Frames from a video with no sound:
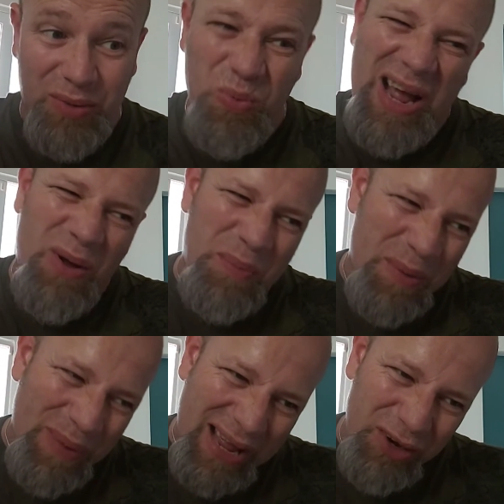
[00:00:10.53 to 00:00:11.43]
Well, I'm
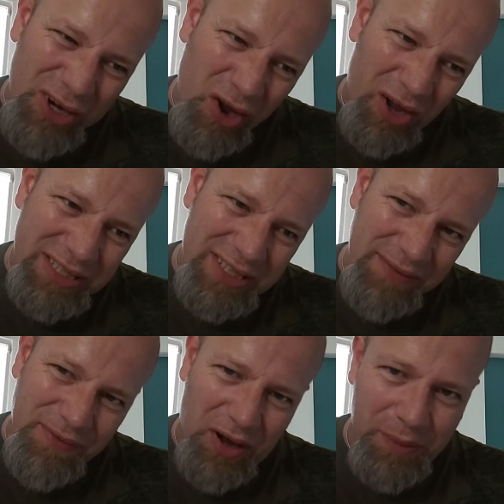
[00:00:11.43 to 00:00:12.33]
about
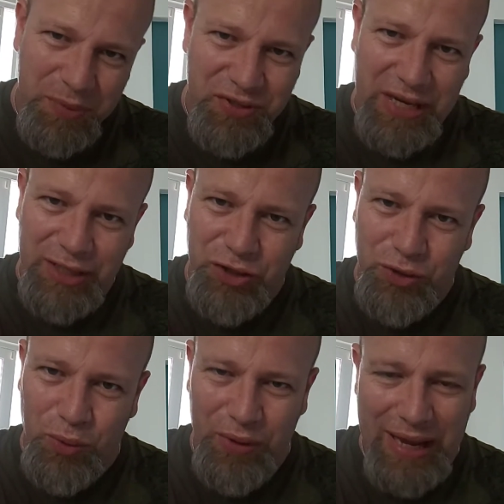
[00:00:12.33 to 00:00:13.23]
95%
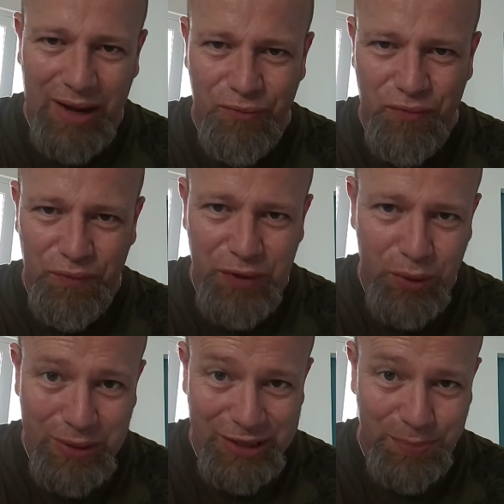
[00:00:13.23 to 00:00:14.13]
sure that I've
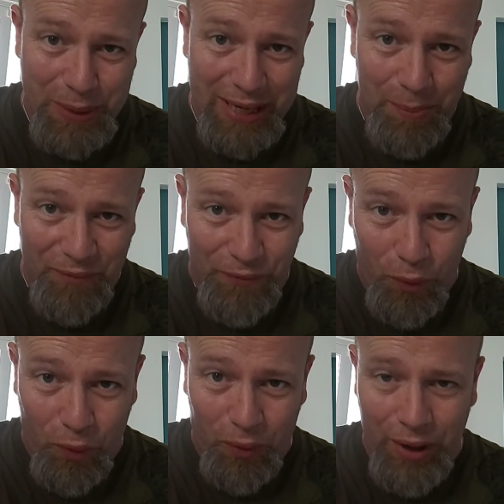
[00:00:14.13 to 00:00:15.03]
reviewed this beer
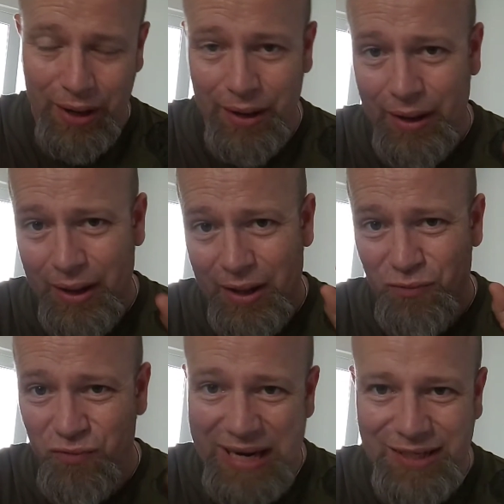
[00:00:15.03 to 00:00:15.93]
before.
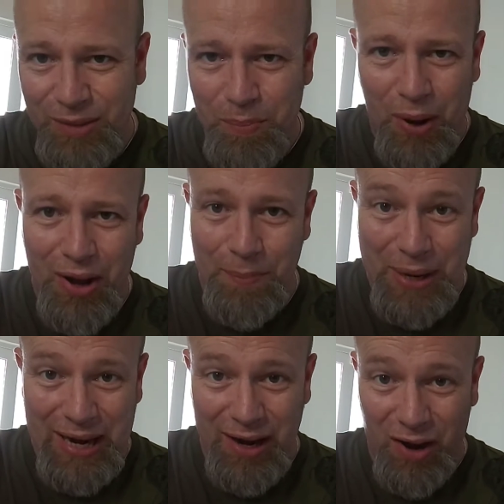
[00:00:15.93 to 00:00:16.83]
Reason by
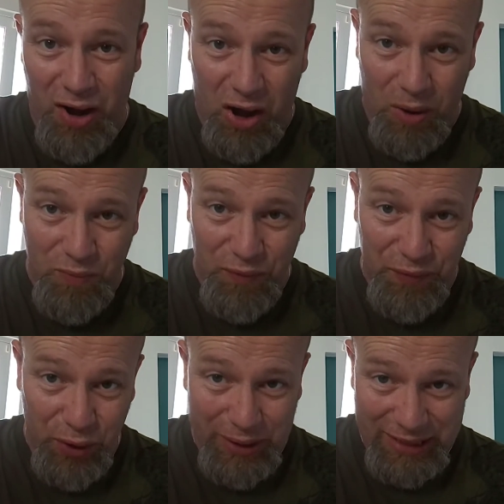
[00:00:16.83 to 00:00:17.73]
being I'm
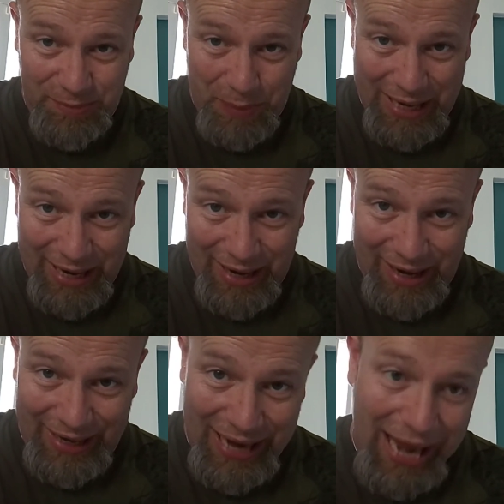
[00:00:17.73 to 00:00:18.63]
reviewing this beer
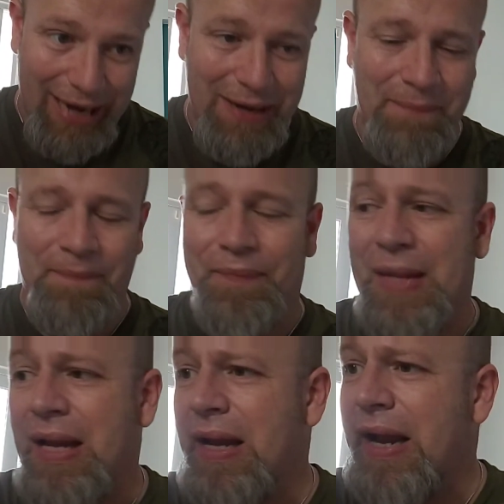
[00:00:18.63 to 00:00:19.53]
again
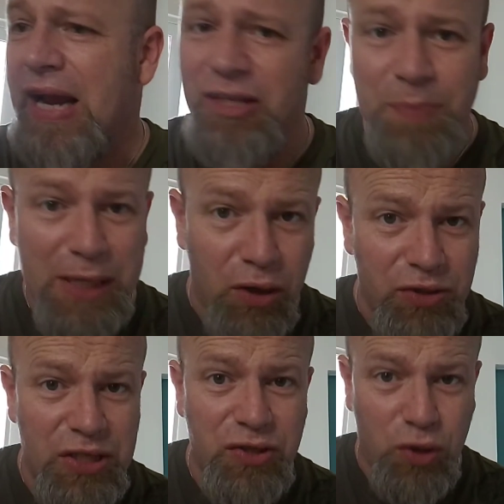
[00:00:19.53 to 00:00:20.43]
is
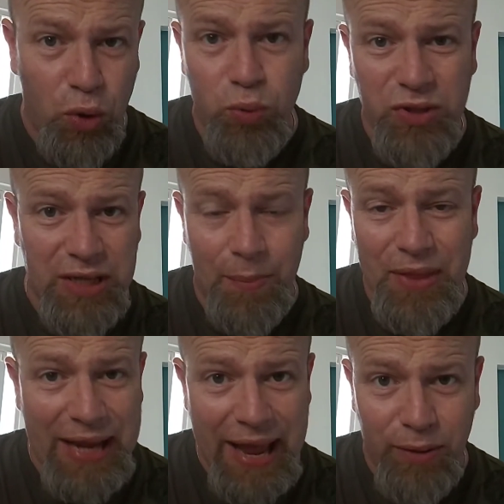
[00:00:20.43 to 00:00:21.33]
because it's called
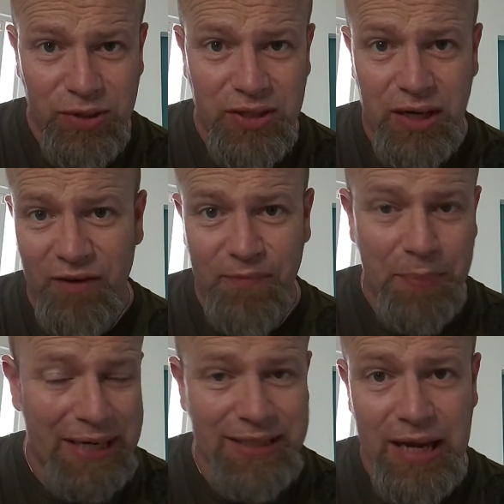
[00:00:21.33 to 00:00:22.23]
something else and I've
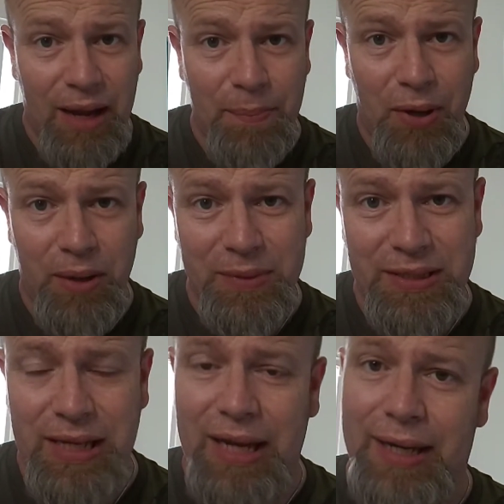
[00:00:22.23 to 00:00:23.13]
picked it up by
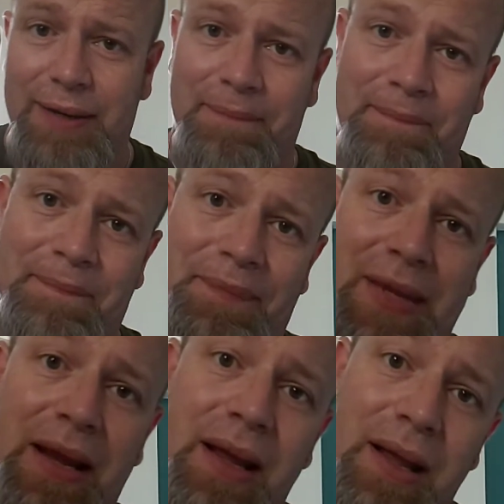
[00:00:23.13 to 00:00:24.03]
mistake.
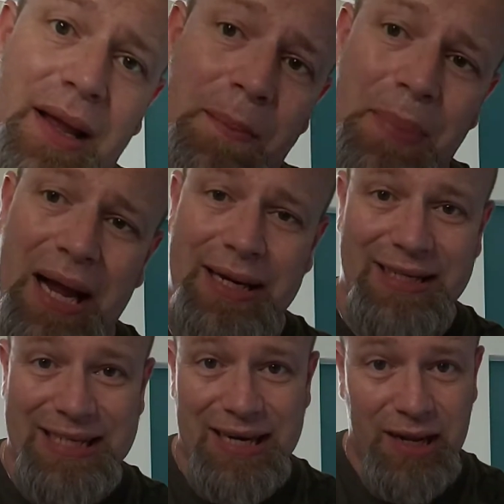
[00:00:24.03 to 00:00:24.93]
But
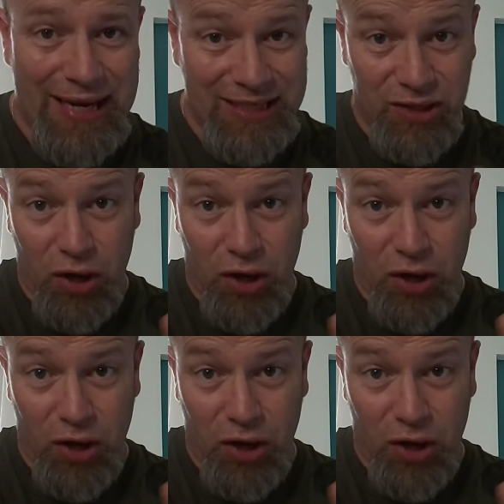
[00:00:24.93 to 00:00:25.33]
it's in its